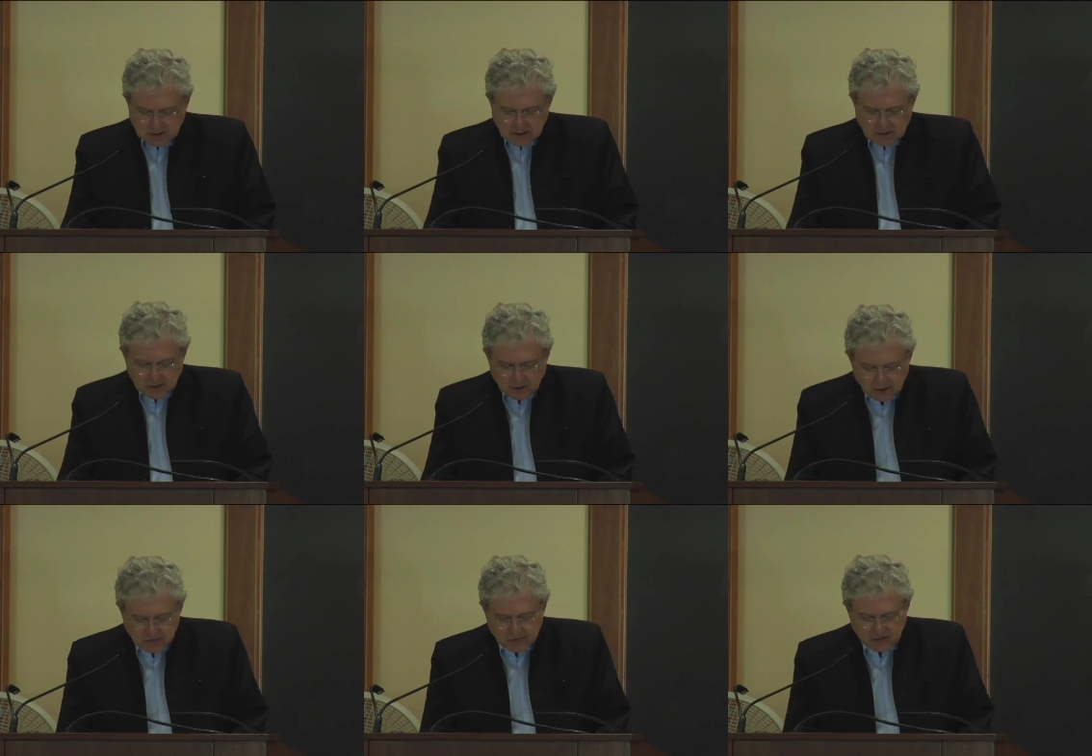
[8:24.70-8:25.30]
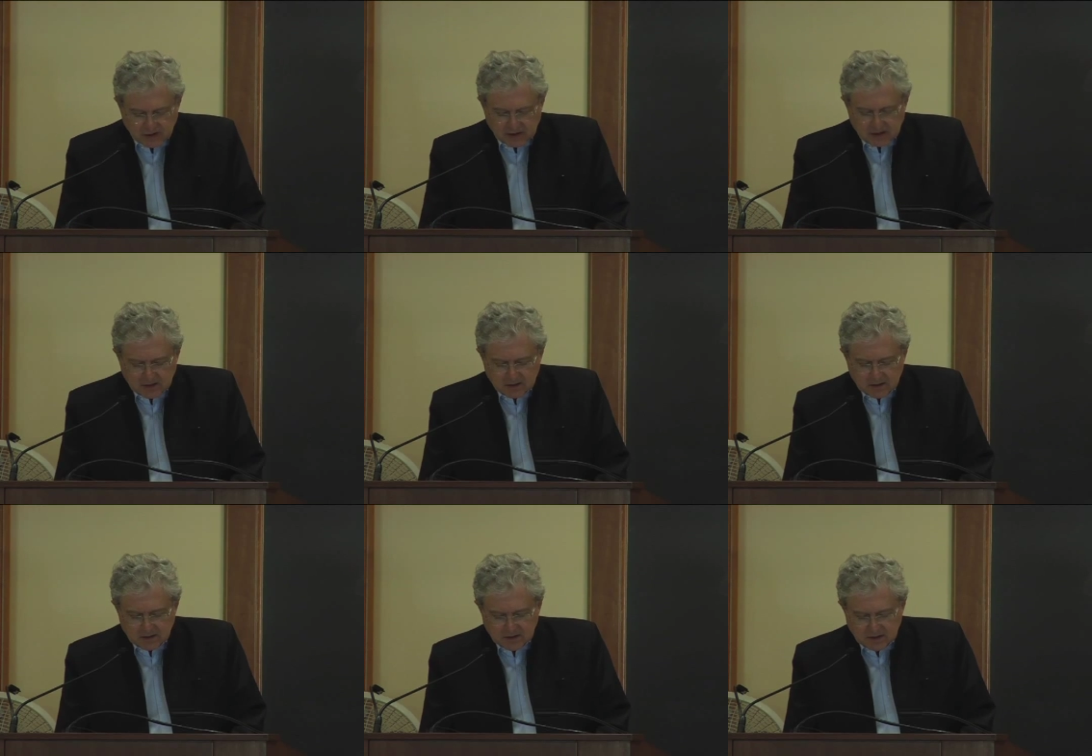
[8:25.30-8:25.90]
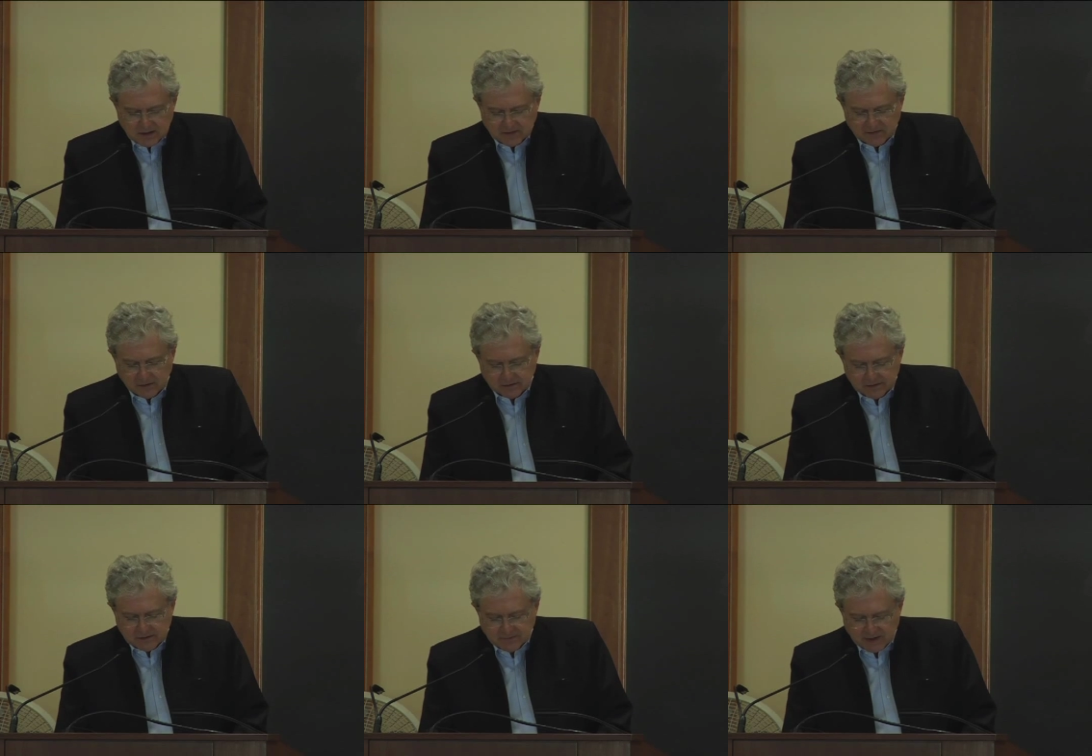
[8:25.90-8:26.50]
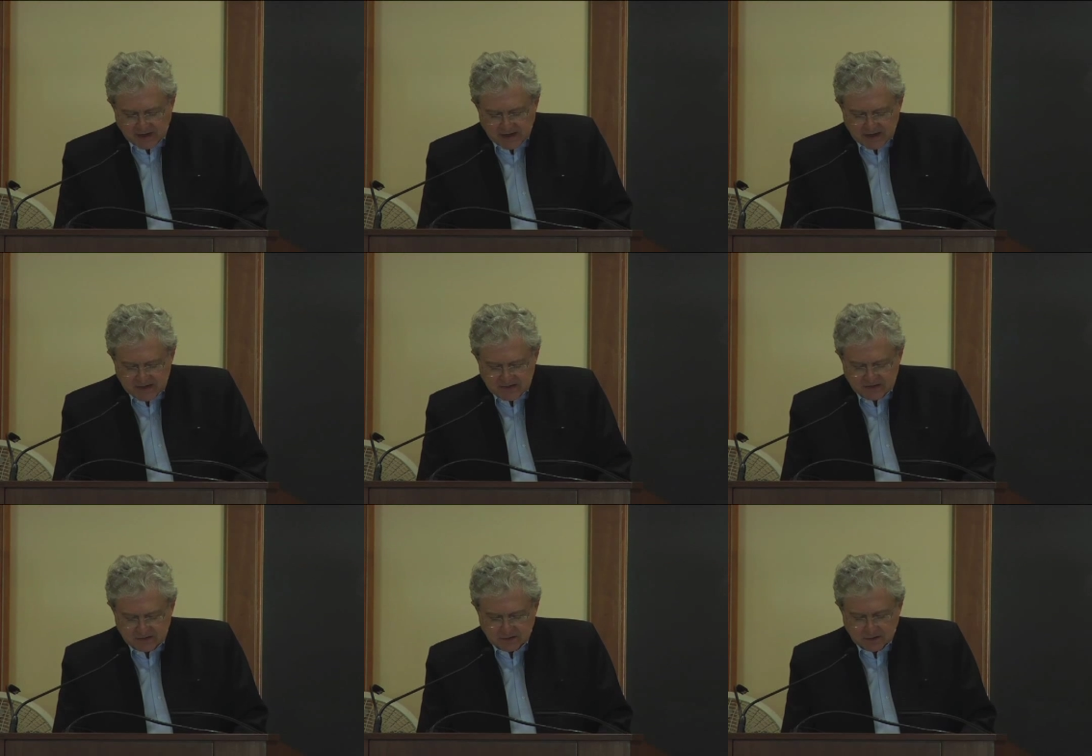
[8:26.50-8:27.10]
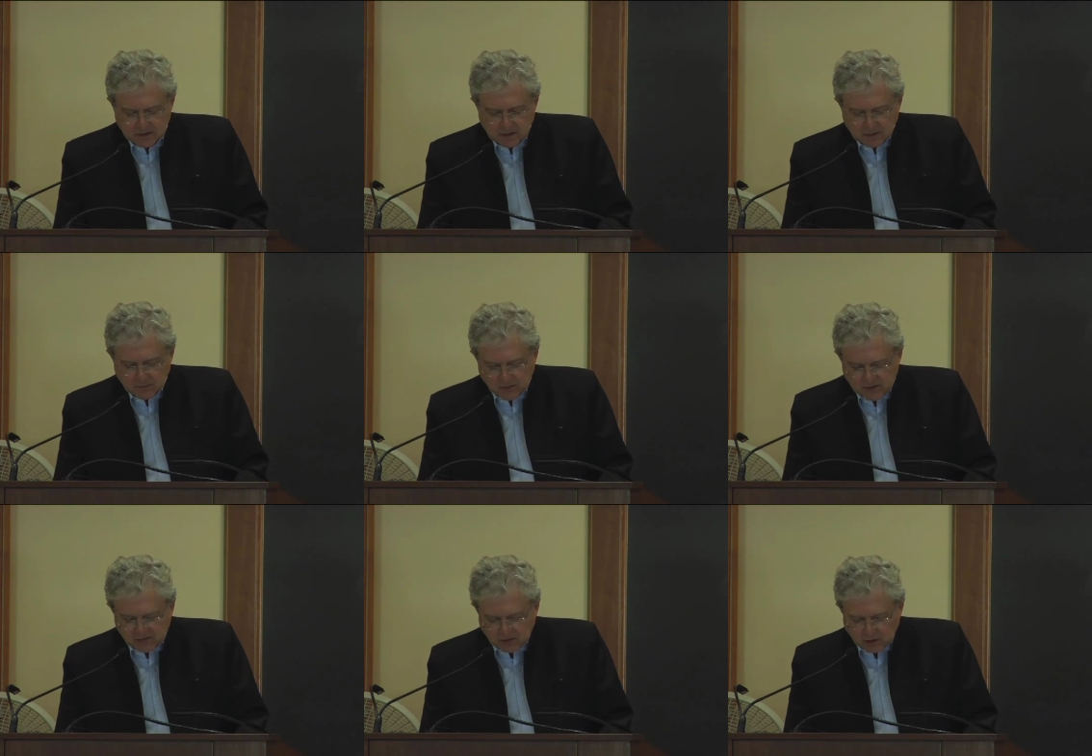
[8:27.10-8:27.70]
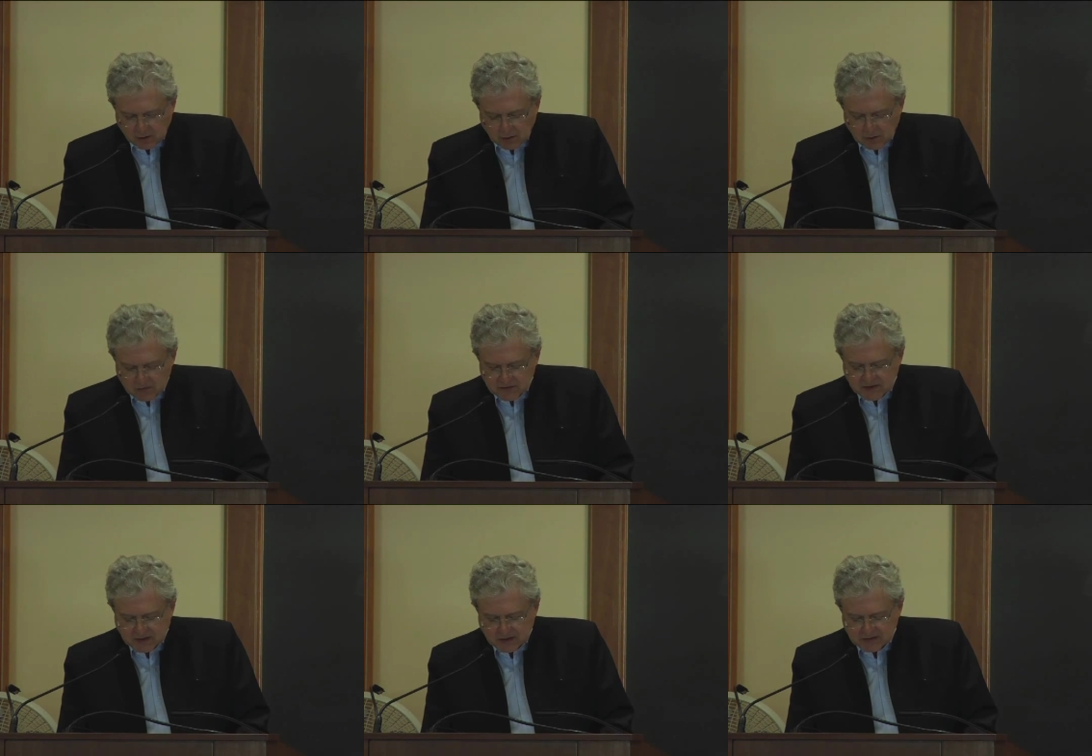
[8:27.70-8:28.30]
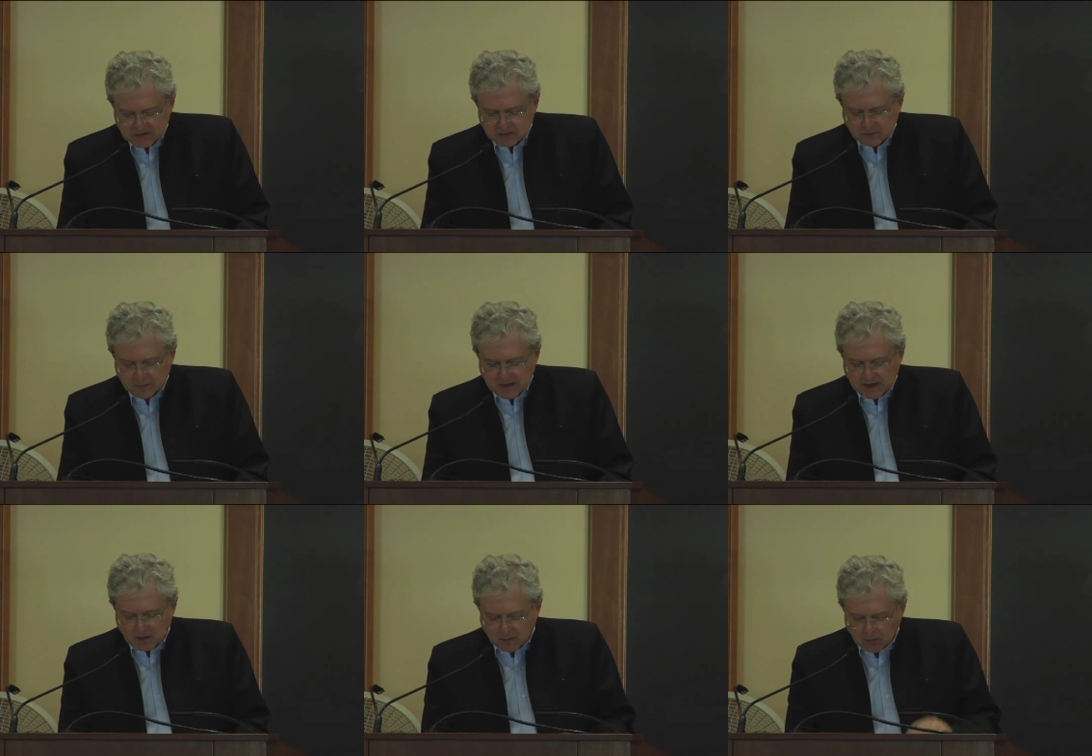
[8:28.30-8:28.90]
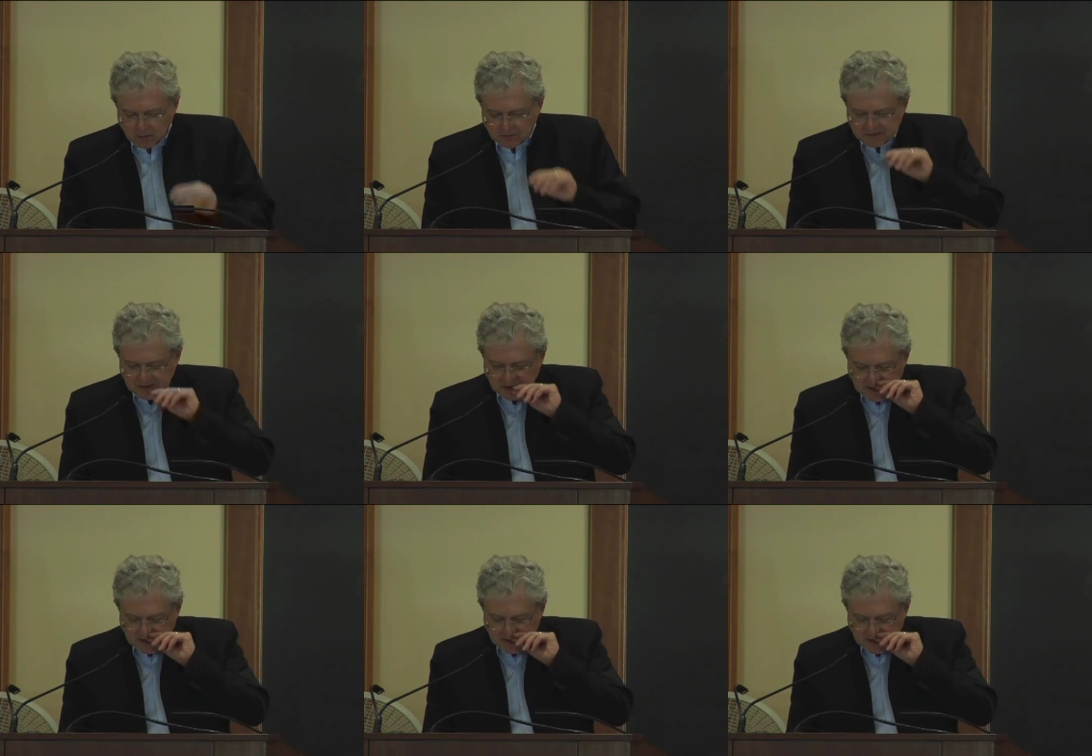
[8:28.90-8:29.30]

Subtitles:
Logic is the device which allows us to make holes in